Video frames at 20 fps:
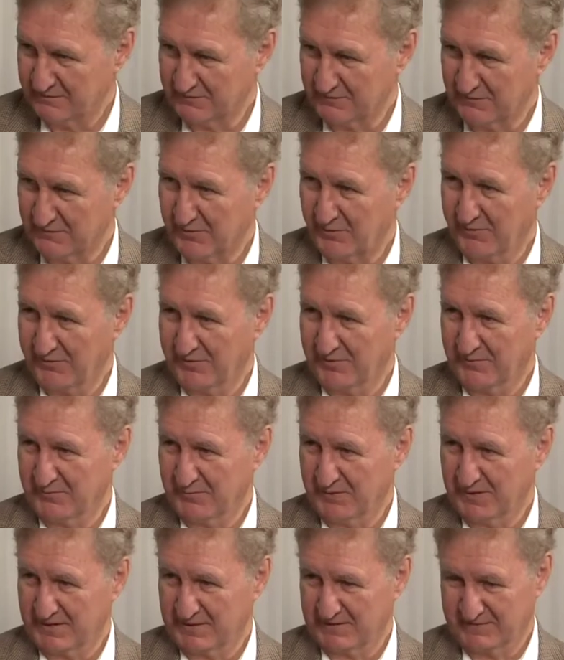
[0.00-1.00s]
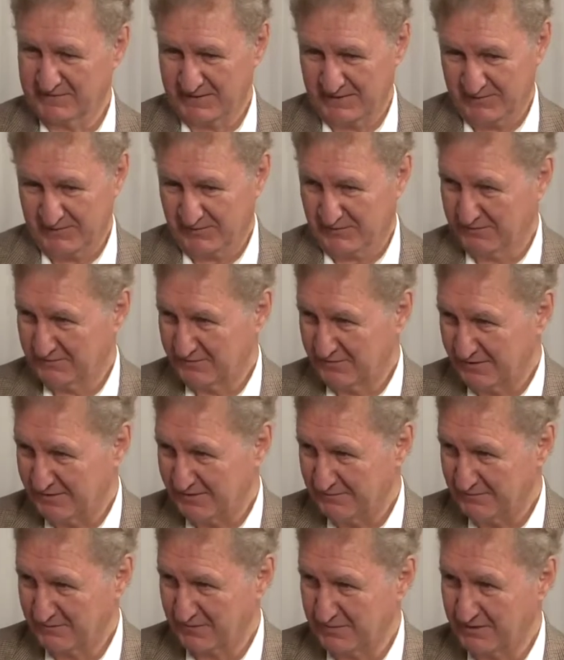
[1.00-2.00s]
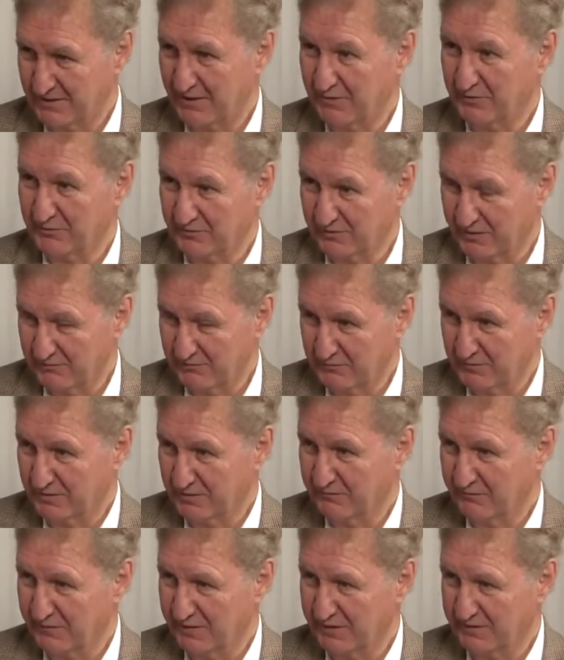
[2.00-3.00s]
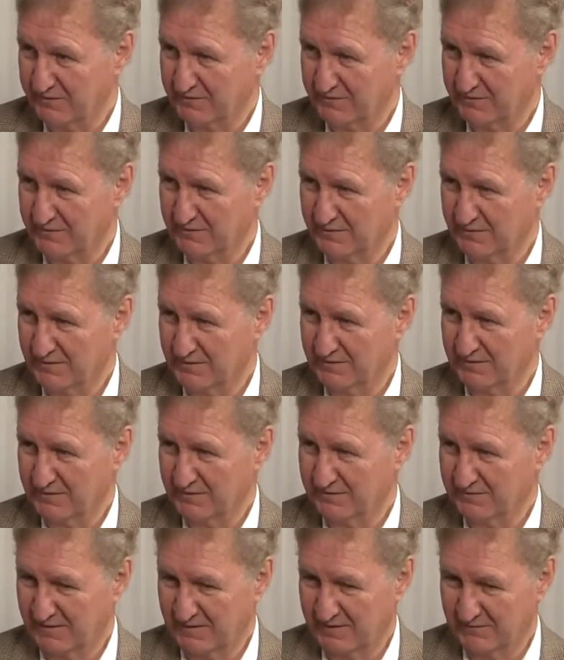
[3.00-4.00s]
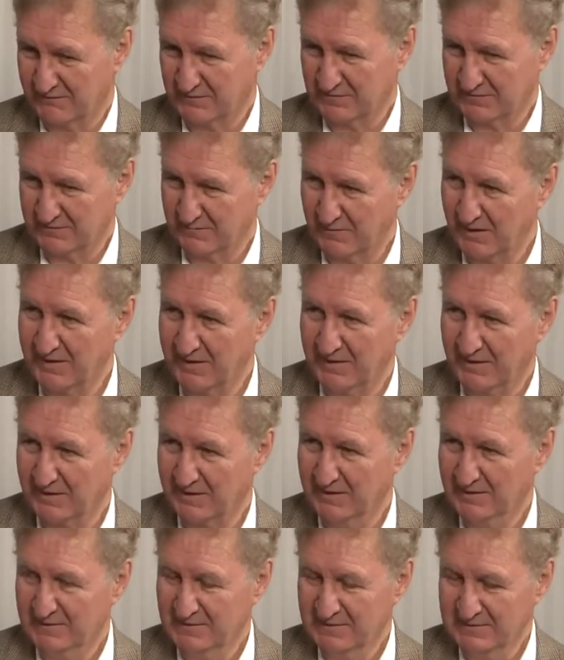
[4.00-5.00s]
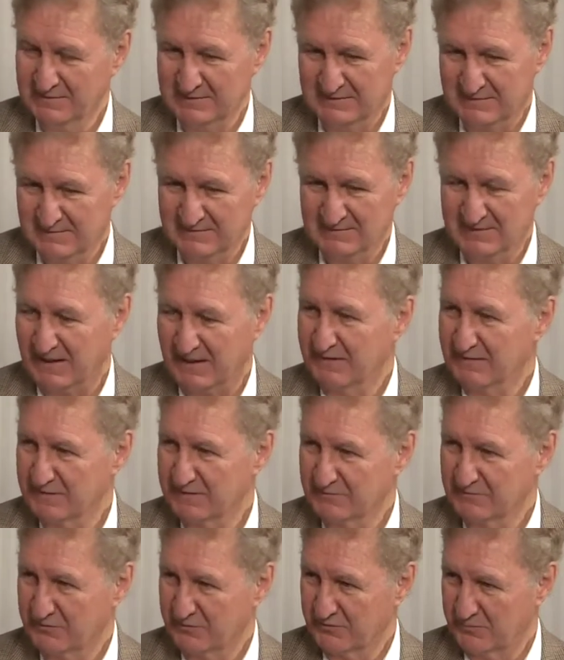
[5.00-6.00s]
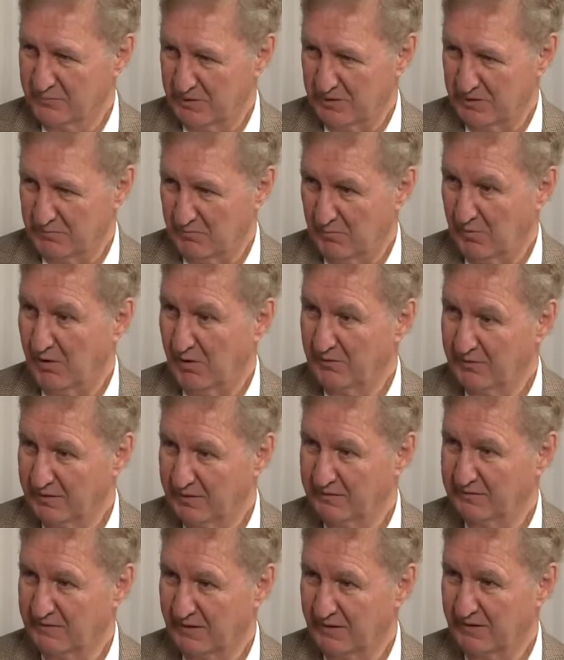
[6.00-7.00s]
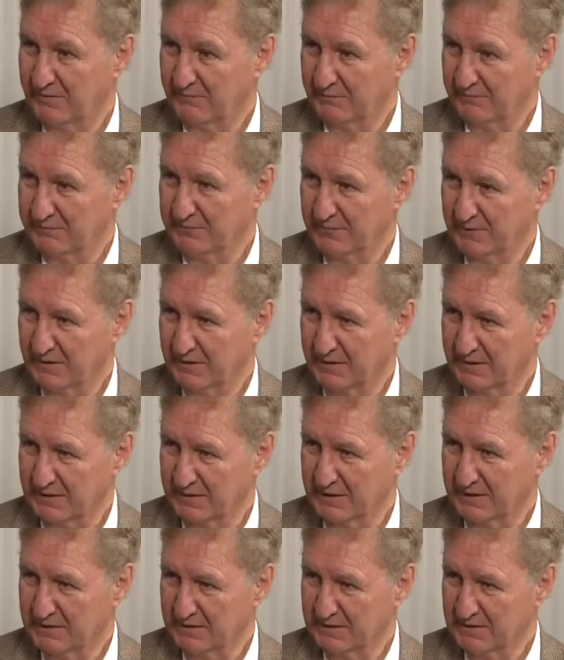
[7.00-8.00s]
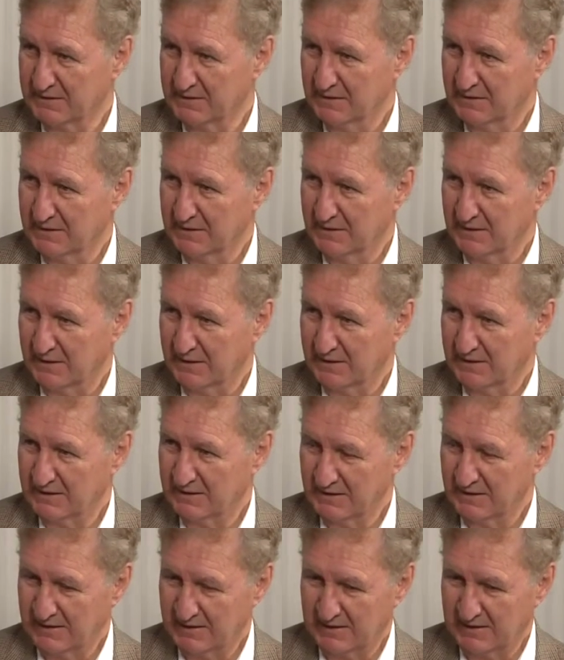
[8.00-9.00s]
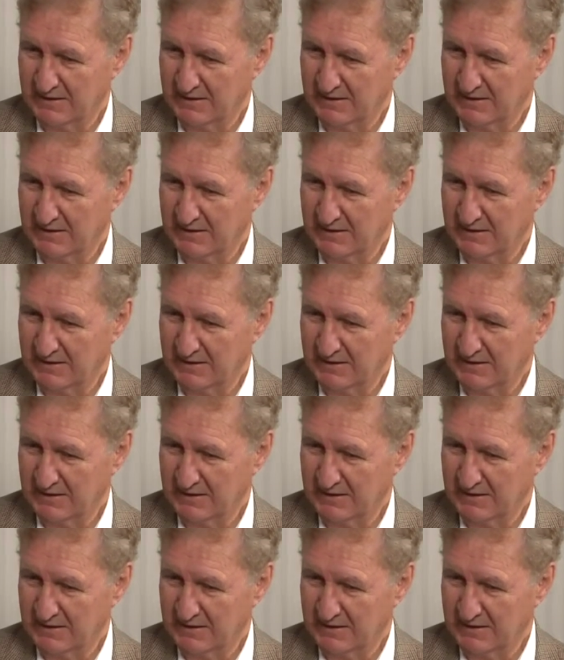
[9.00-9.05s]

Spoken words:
a scenario where they can say, look, time to go, time to invest in South Africa's mining. Now they'll just be marking time again. And